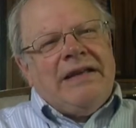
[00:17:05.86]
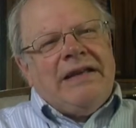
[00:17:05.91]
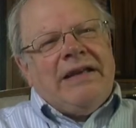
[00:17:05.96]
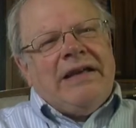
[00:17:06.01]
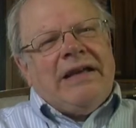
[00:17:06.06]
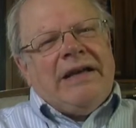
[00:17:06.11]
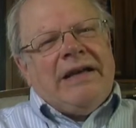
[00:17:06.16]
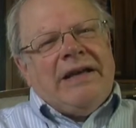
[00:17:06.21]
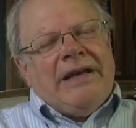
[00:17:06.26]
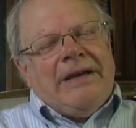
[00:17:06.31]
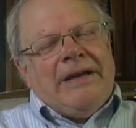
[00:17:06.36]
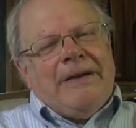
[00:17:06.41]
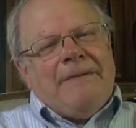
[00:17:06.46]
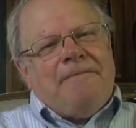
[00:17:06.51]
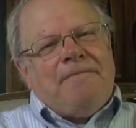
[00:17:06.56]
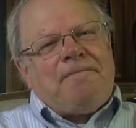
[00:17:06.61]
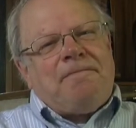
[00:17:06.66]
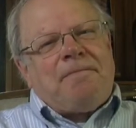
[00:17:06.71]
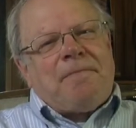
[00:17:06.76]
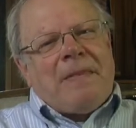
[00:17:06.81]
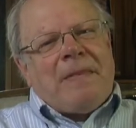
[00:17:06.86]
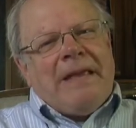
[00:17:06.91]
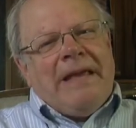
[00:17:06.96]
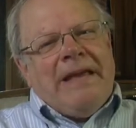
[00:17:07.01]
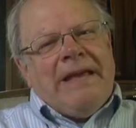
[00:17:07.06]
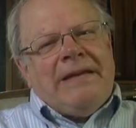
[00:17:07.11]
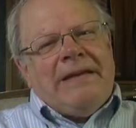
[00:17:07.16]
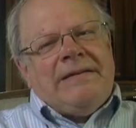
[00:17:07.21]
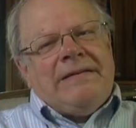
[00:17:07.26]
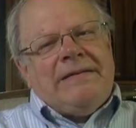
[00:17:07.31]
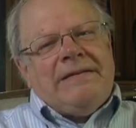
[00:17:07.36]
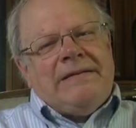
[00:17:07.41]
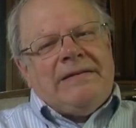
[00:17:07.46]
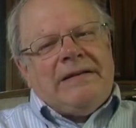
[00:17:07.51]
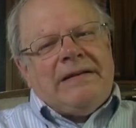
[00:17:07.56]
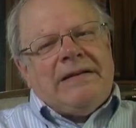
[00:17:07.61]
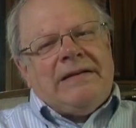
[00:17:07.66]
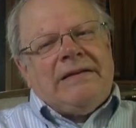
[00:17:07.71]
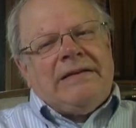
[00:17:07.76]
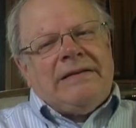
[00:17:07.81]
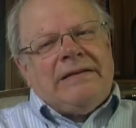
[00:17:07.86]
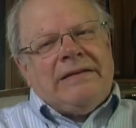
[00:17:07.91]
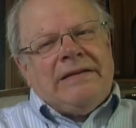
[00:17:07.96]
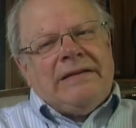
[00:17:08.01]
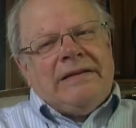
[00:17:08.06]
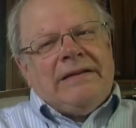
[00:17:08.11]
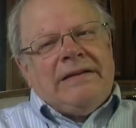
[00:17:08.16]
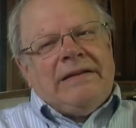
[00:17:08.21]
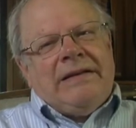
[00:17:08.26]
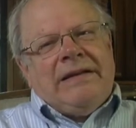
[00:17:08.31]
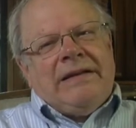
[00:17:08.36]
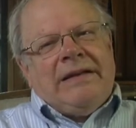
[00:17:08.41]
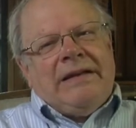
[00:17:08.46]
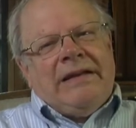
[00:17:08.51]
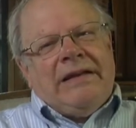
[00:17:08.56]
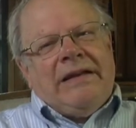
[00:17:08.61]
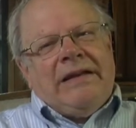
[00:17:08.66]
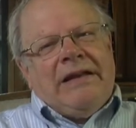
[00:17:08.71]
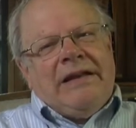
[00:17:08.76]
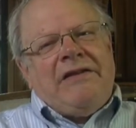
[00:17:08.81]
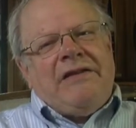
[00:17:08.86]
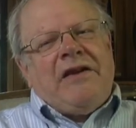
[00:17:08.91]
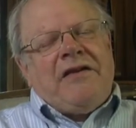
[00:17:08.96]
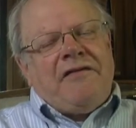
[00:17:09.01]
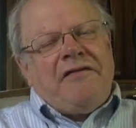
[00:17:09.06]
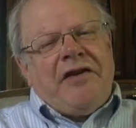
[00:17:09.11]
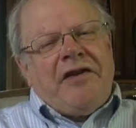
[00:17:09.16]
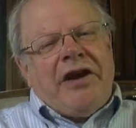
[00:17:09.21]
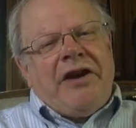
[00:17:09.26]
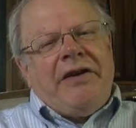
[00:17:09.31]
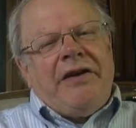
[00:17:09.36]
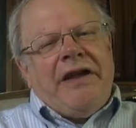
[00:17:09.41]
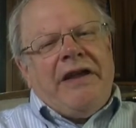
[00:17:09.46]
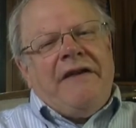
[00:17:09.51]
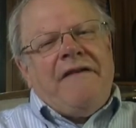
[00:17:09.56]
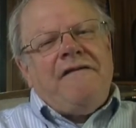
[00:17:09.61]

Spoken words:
and there are very,